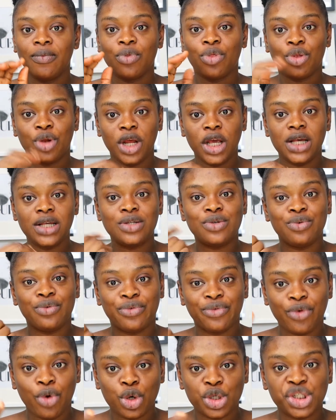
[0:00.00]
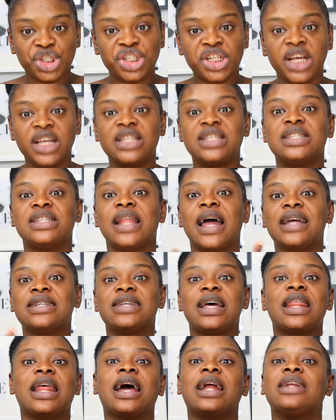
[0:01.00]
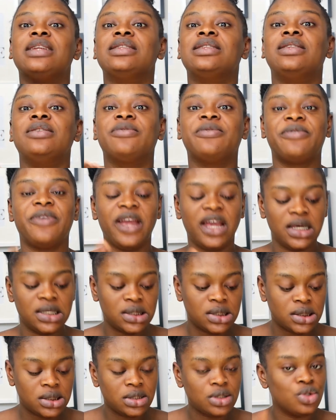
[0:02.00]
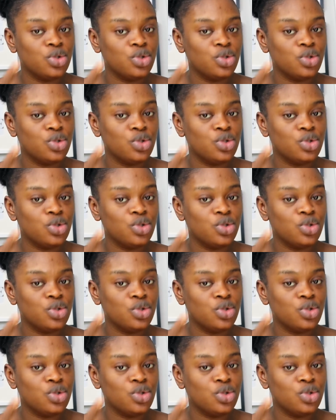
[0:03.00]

3 to 4 shades lighter than the face